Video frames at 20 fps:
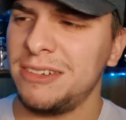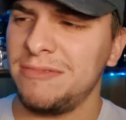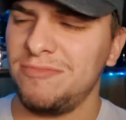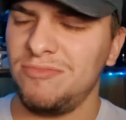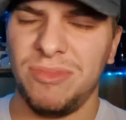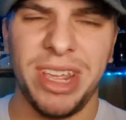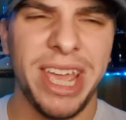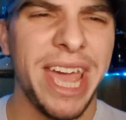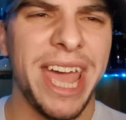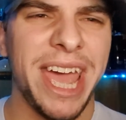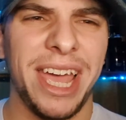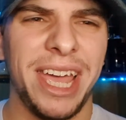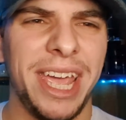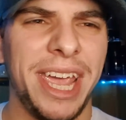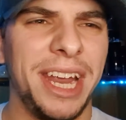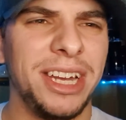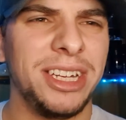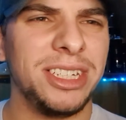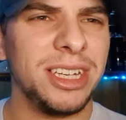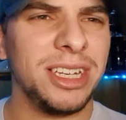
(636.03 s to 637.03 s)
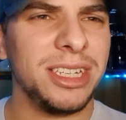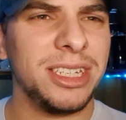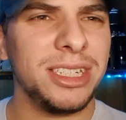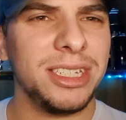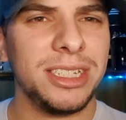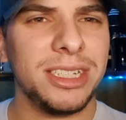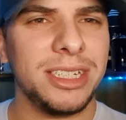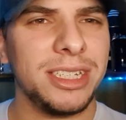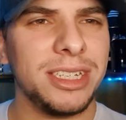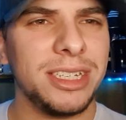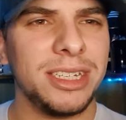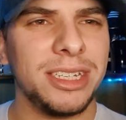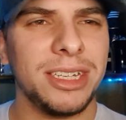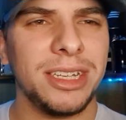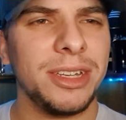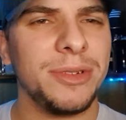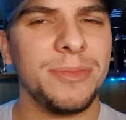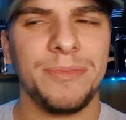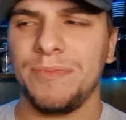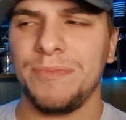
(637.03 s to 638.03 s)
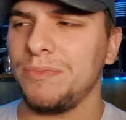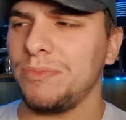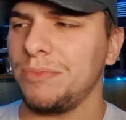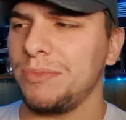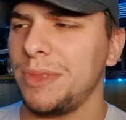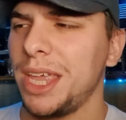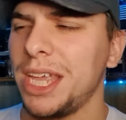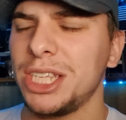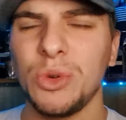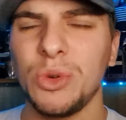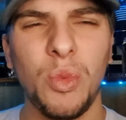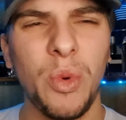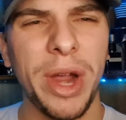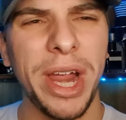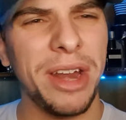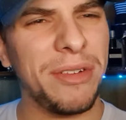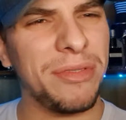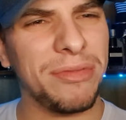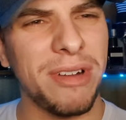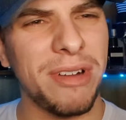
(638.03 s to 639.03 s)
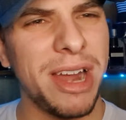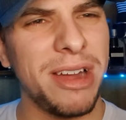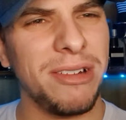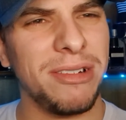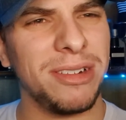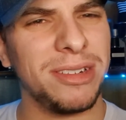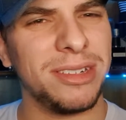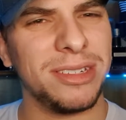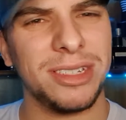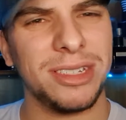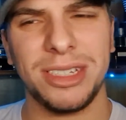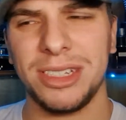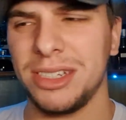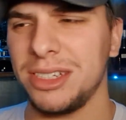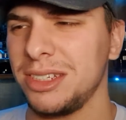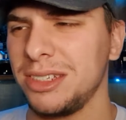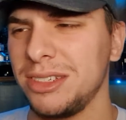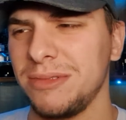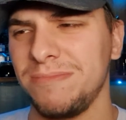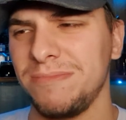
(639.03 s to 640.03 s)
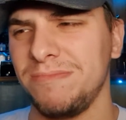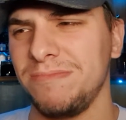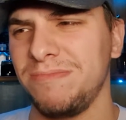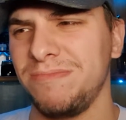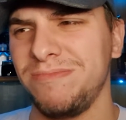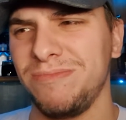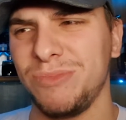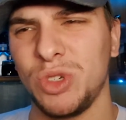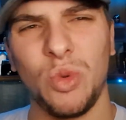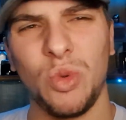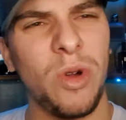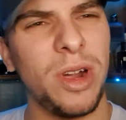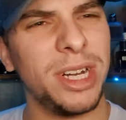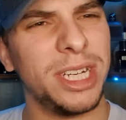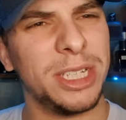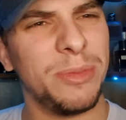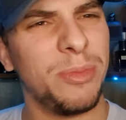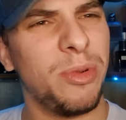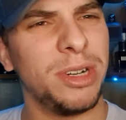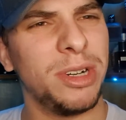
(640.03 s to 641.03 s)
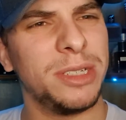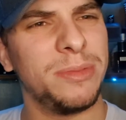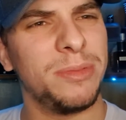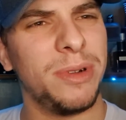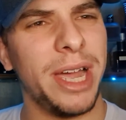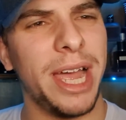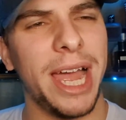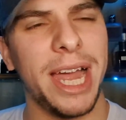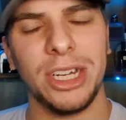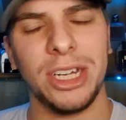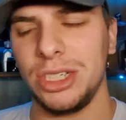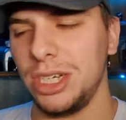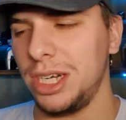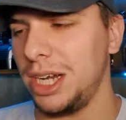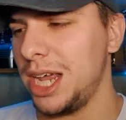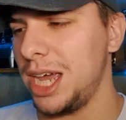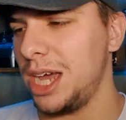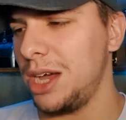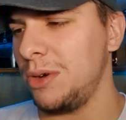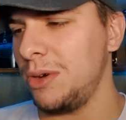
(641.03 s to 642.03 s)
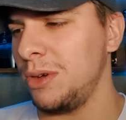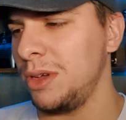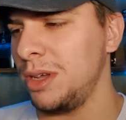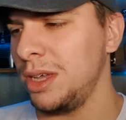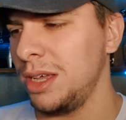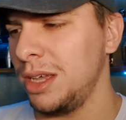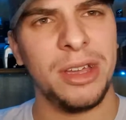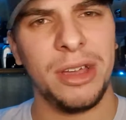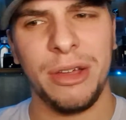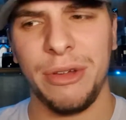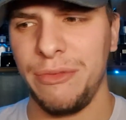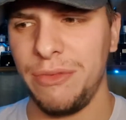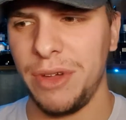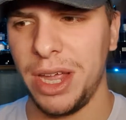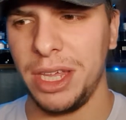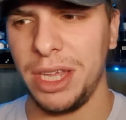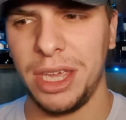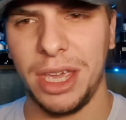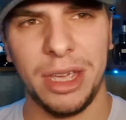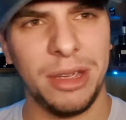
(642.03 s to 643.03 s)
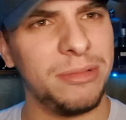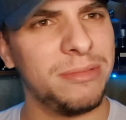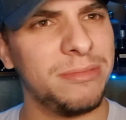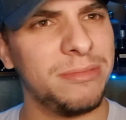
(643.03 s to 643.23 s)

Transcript: yeah, it's a weird fragrance. Quite disappointed by it actually now. Thank you.